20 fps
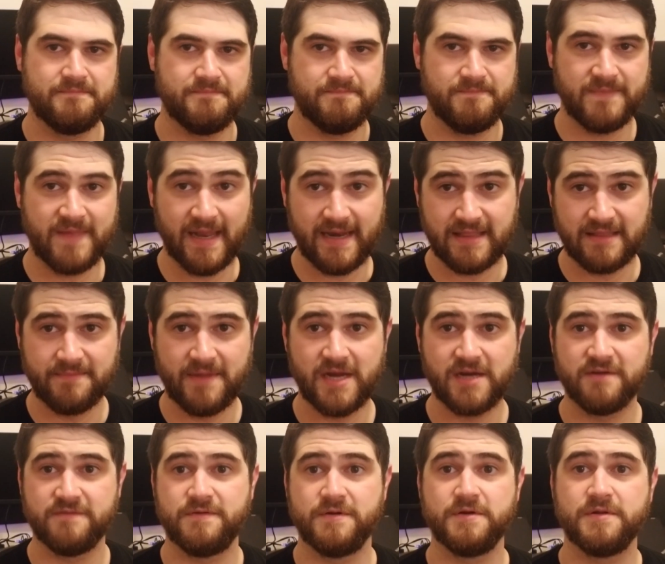Getting the
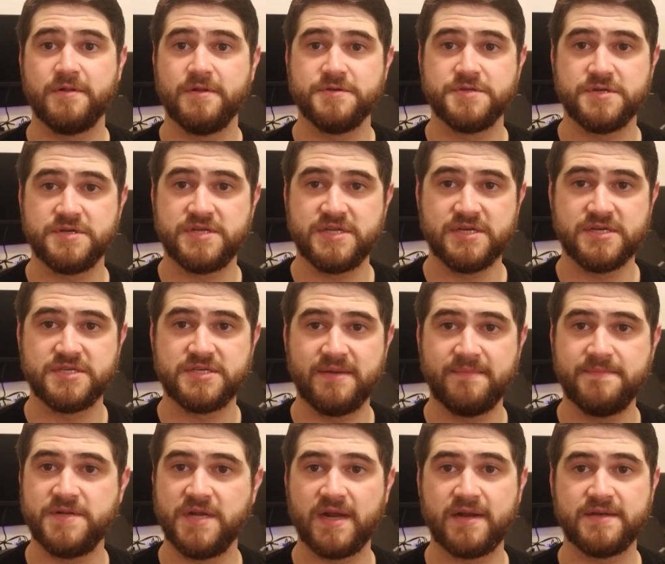microphone closer to your
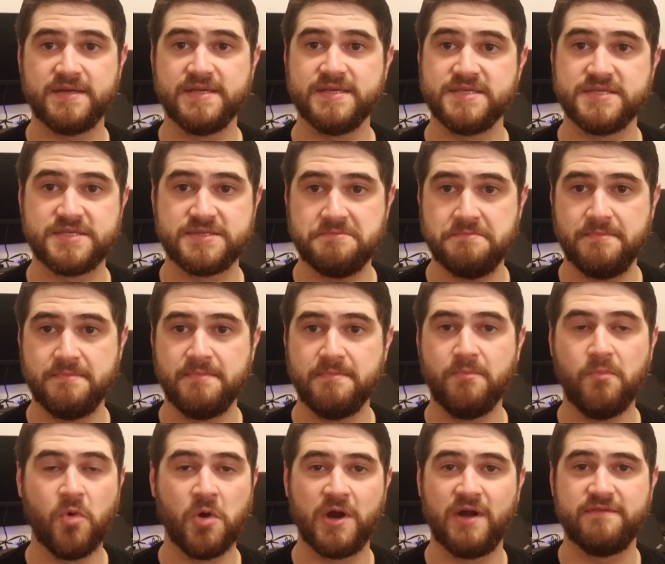subject is
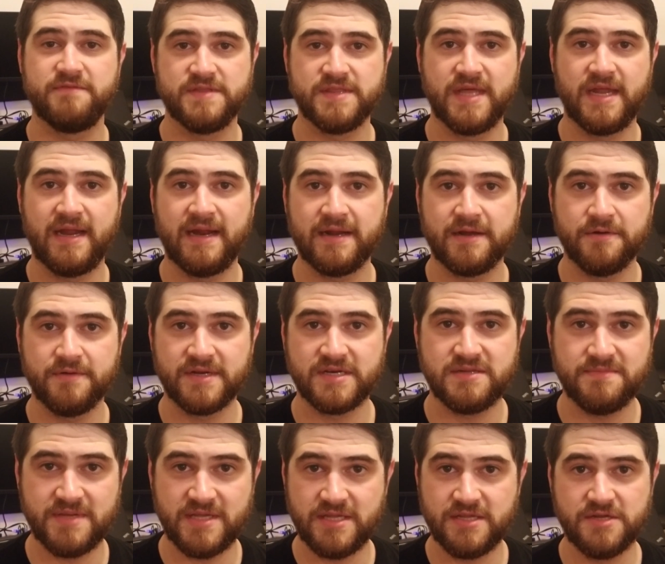more often than not going
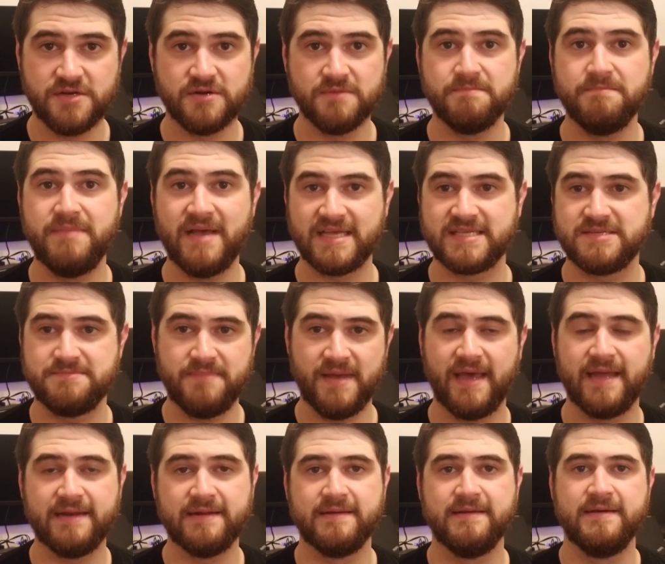to be your best
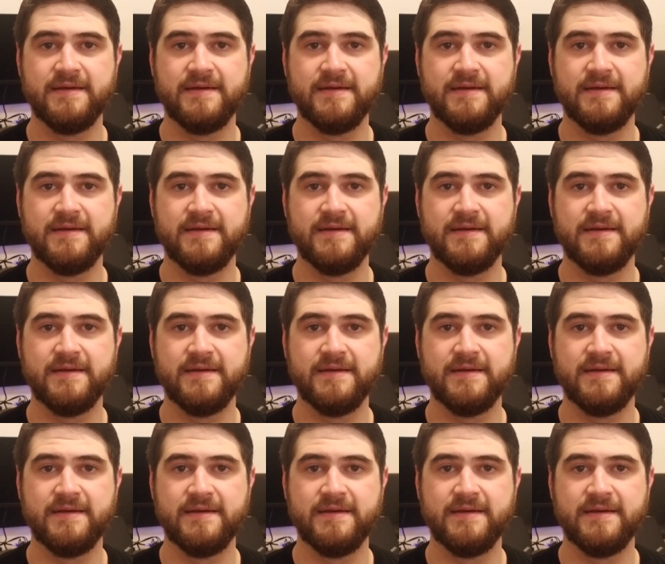bet.